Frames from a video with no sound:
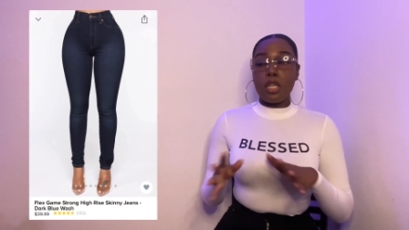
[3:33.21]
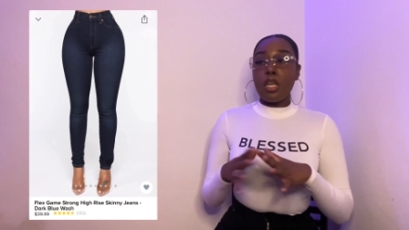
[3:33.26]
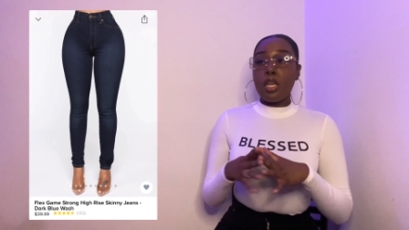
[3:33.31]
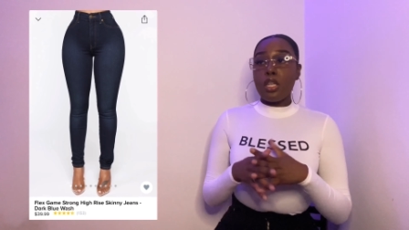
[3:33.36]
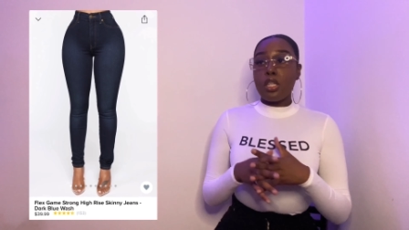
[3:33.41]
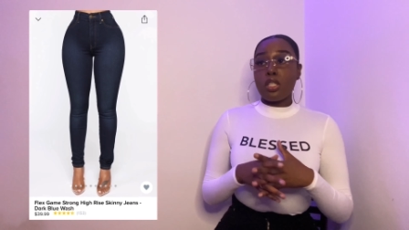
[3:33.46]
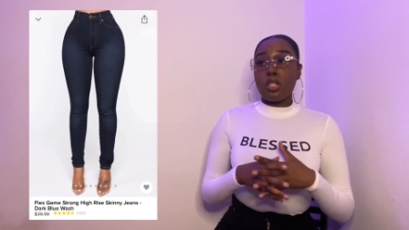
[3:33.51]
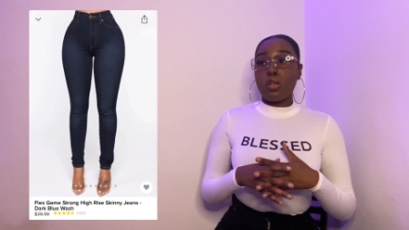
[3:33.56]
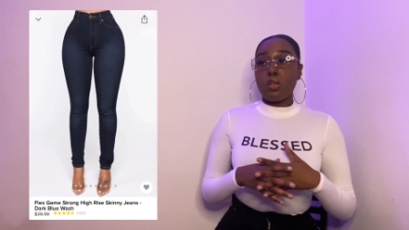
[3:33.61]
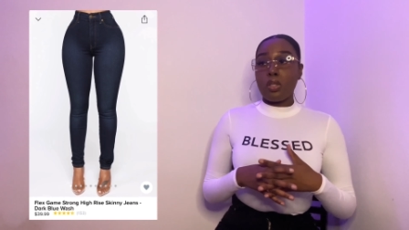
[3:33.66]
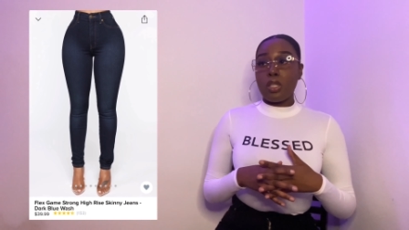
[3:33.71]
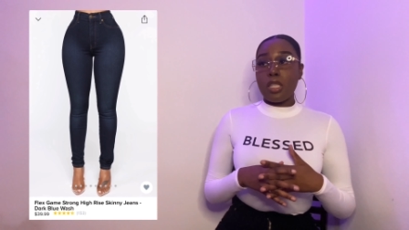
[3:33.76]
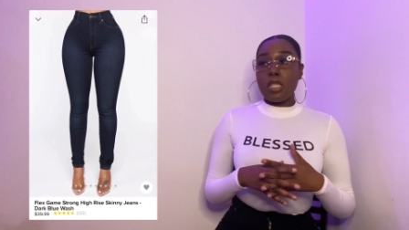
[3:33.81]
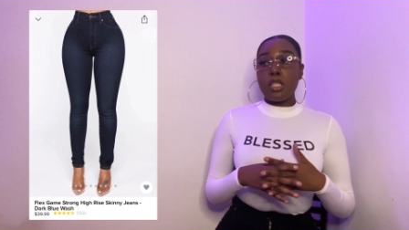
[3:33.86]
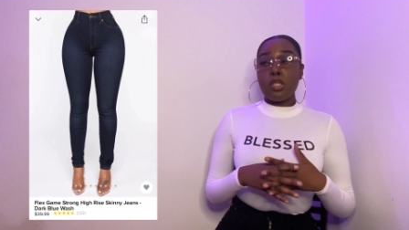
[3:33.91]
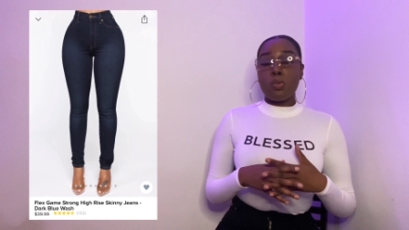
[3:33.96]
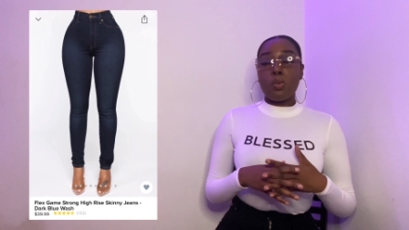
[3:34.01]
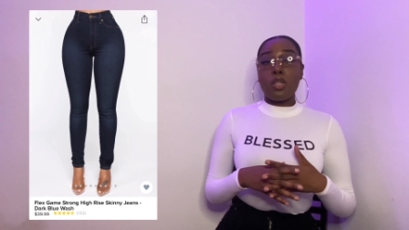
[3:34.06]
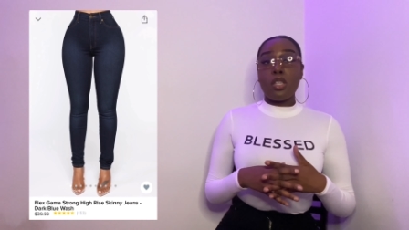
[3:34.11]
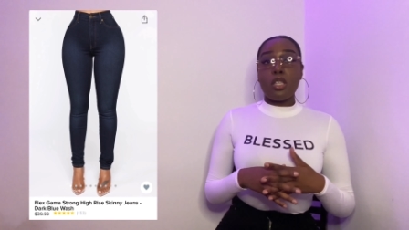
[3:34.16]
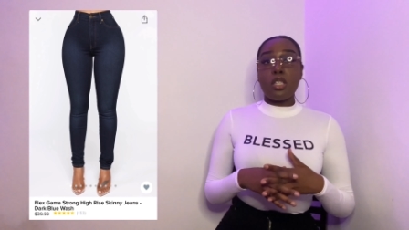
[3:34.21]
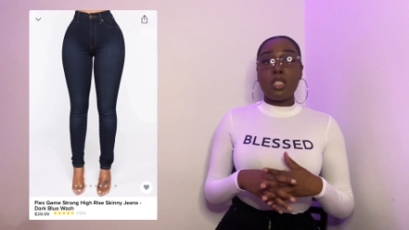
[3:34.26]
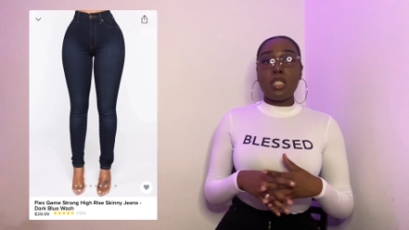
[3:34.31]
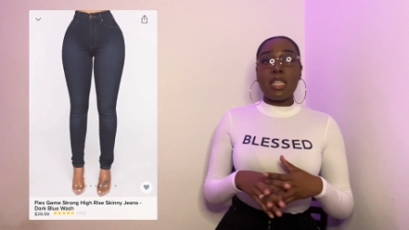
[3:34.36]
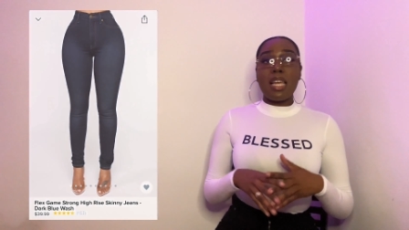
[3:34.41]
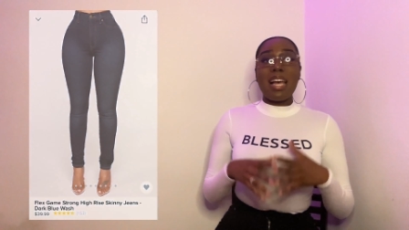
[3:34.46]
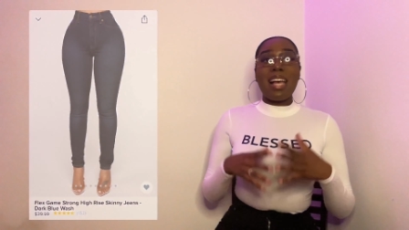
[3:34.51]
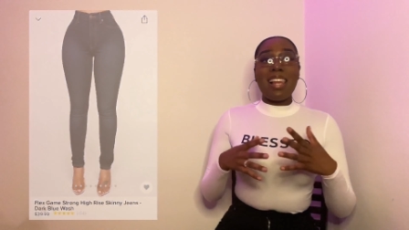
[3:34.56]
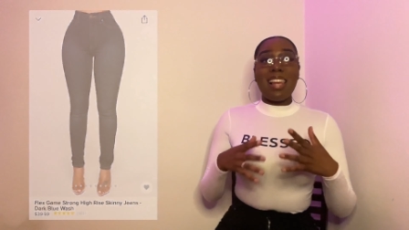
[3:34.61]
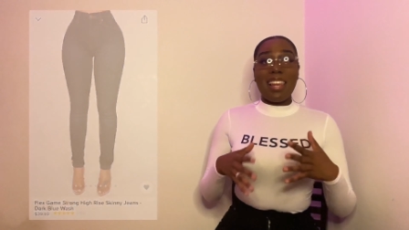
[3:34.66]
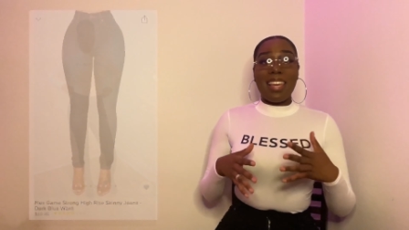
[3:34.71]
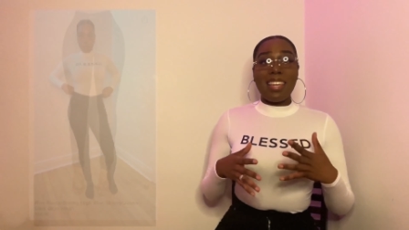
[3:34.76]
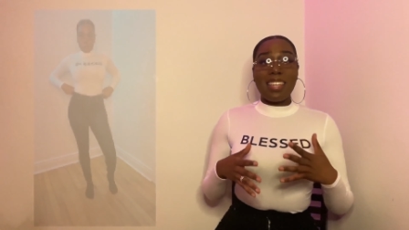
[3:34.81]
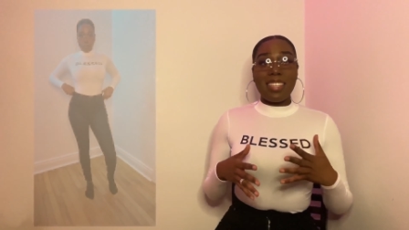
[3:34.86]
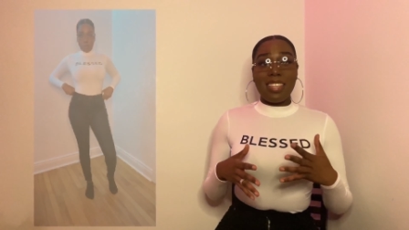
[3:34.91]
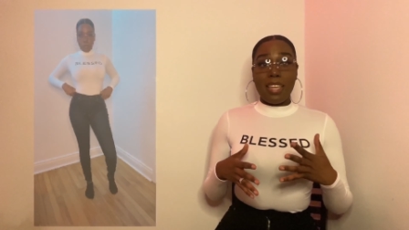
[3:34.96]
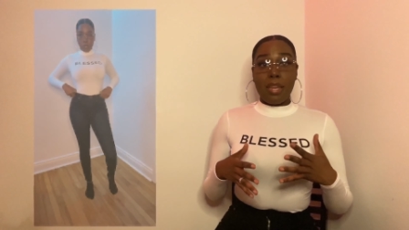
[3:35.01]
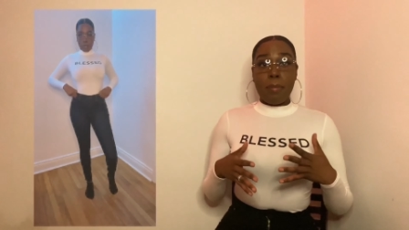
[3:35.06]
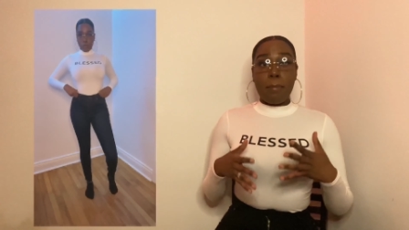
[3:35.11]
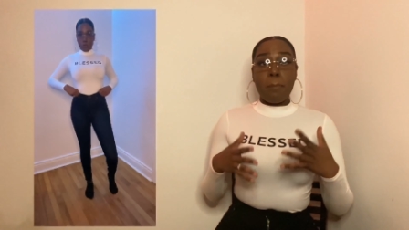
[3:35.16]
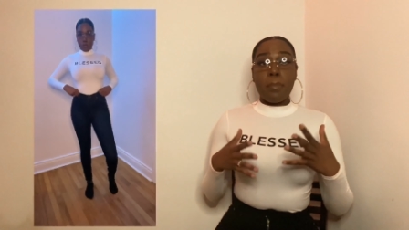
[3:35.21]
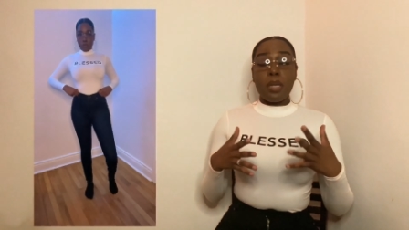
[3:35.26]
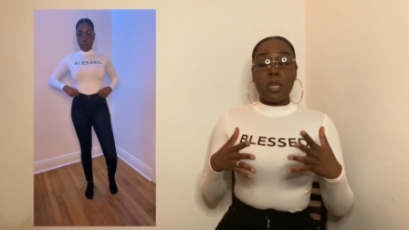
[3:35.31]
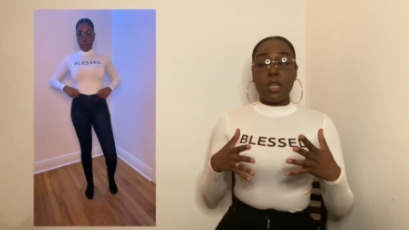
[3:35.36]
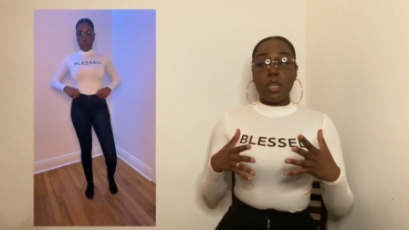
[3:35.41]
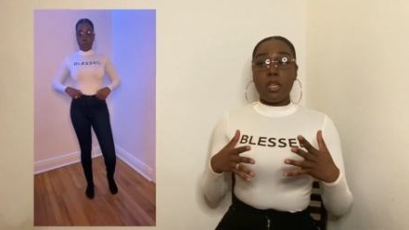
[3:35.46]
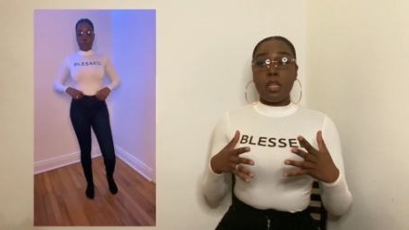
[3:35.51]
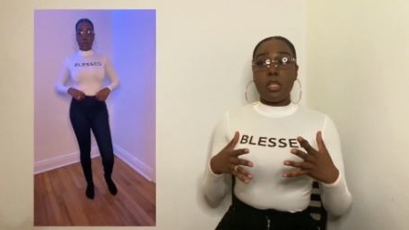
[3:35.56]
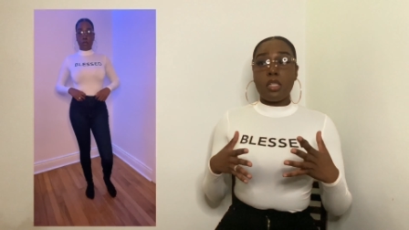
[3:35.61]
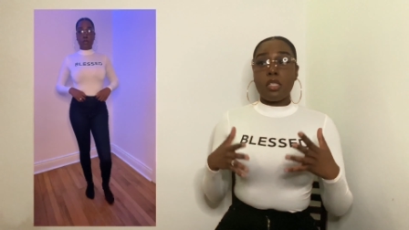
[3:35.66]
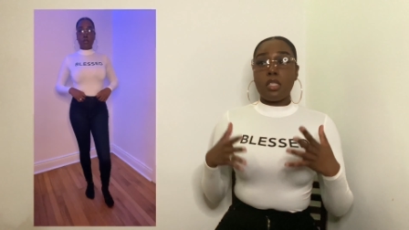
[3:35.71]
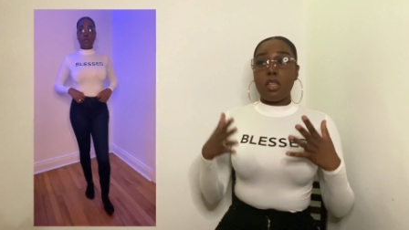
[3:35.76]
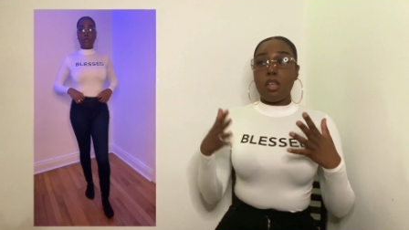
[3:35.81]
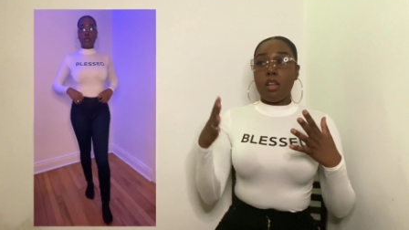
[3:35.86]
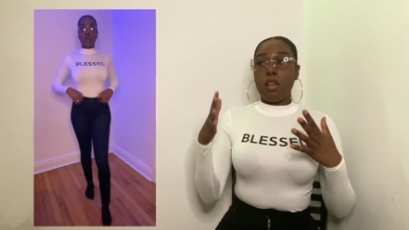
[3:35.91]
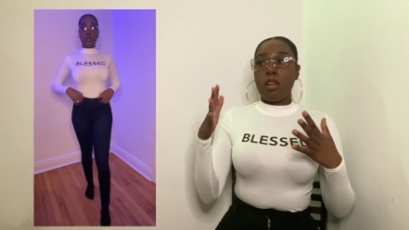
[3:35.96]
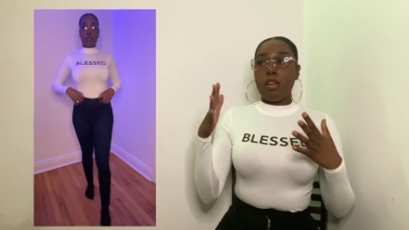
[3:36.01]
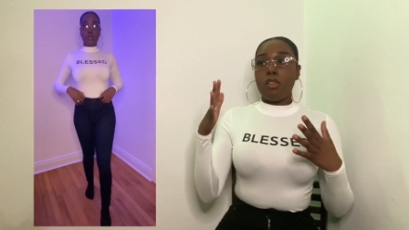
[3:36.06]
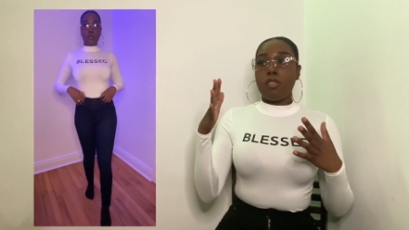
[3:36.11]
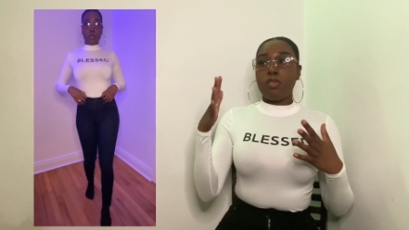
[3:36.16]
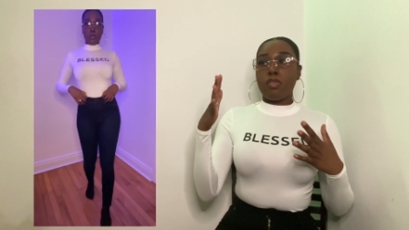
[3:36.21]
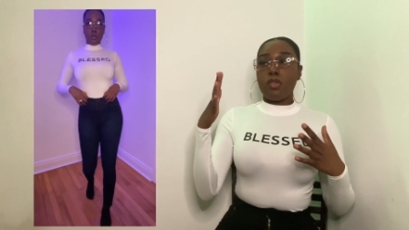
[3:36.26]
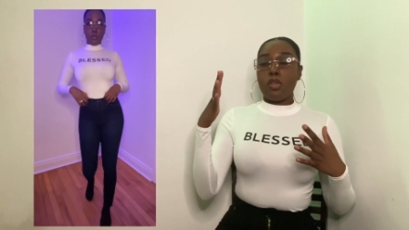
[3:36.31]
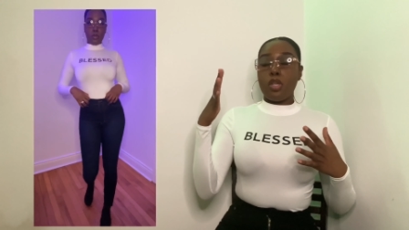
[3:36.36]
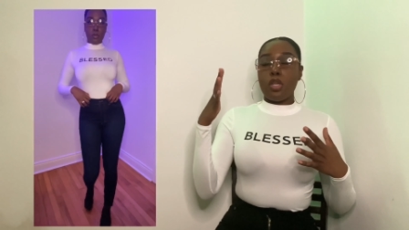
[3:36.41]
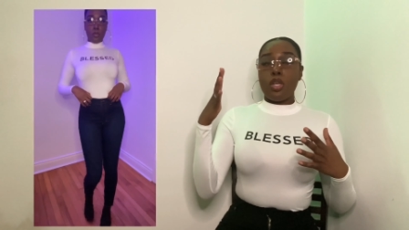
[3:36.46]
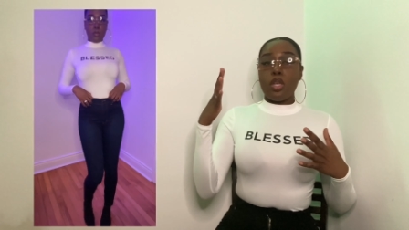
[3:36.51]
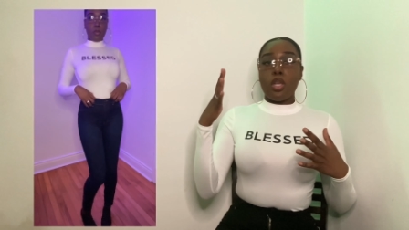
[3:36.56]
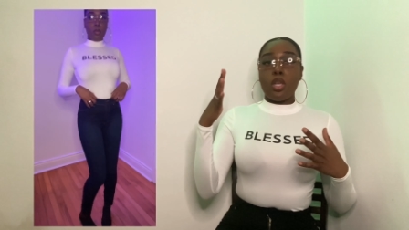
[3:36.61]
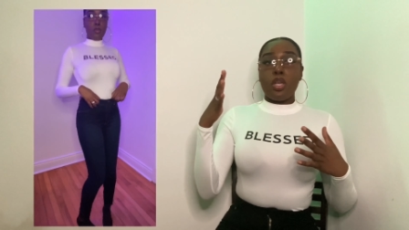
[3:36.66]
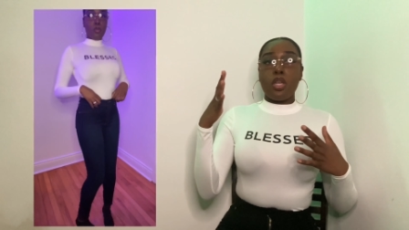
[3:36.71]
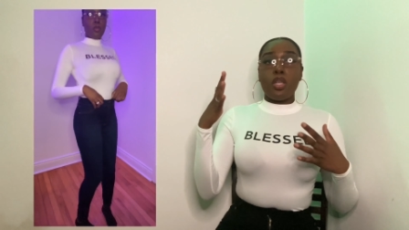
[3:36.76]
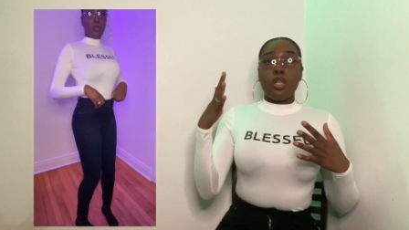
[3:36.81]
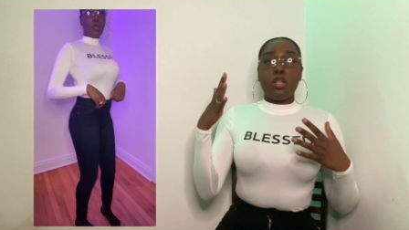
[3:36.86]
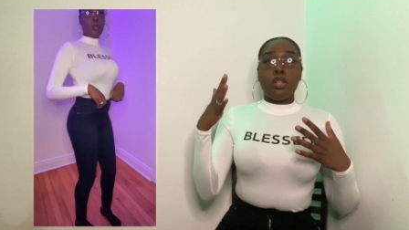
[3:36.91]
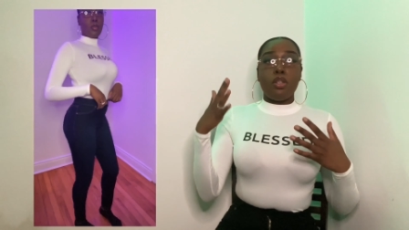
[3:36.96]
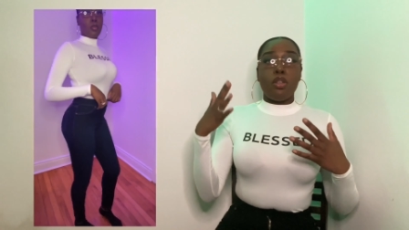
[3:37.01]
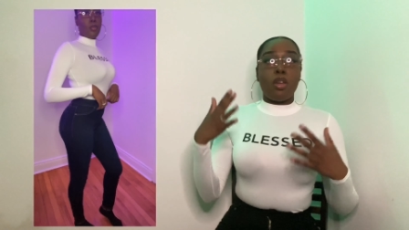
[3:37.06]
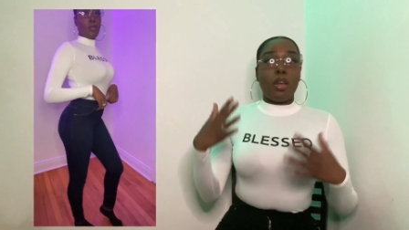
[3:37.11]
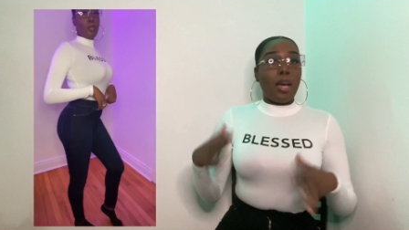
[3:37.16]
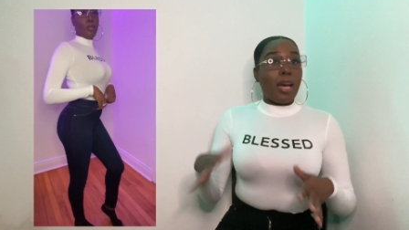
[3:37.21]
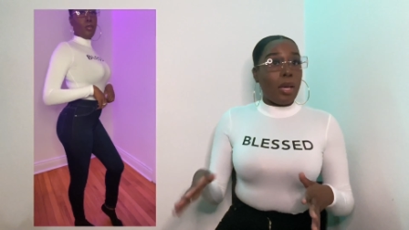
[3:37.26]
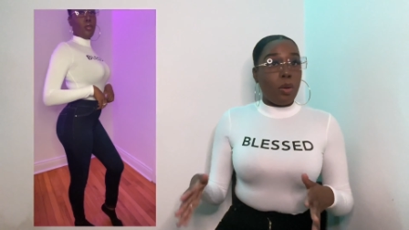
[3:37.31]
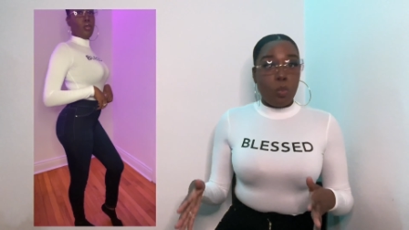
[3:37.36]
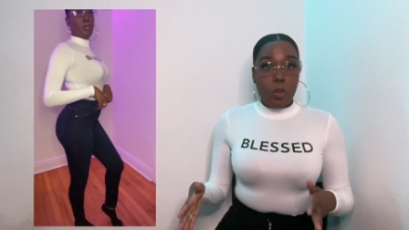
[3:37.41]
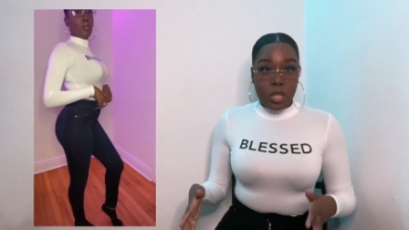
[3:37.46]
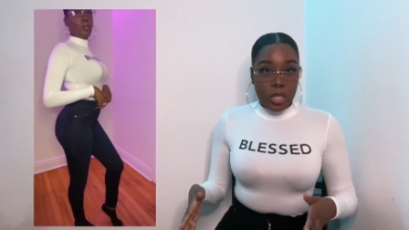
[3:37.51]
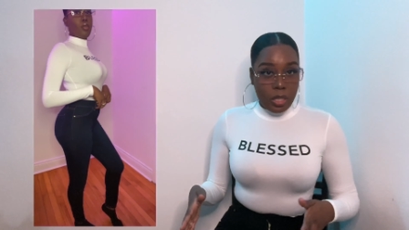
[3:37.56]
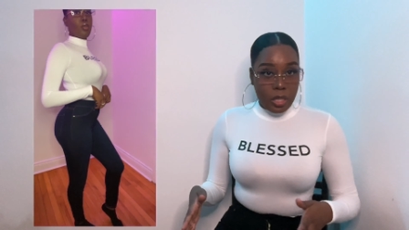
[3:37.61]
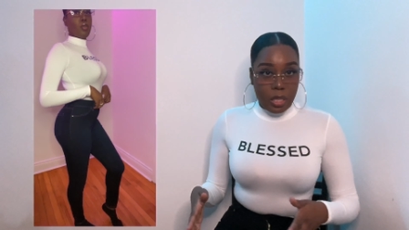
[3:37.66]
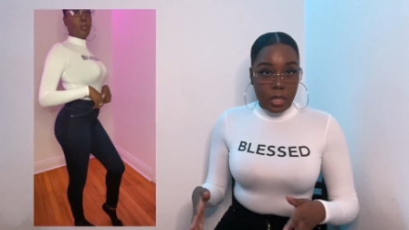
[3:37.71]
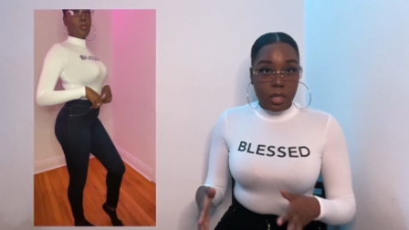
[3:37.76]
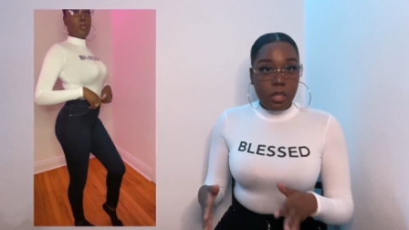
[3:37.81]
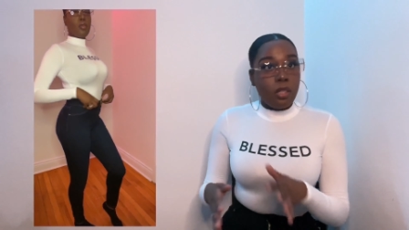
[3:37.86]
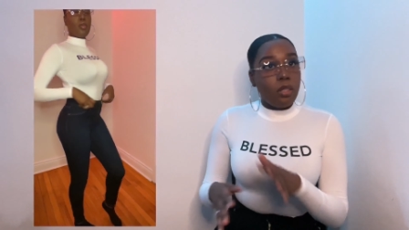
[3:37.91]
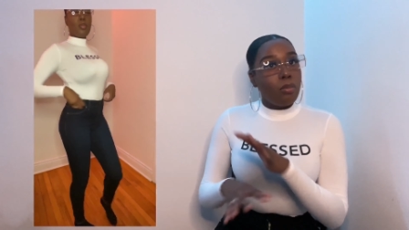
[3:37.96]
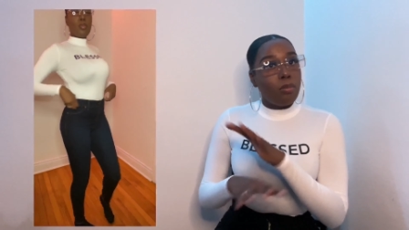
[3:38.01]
so these ones I like them because of the high-waisted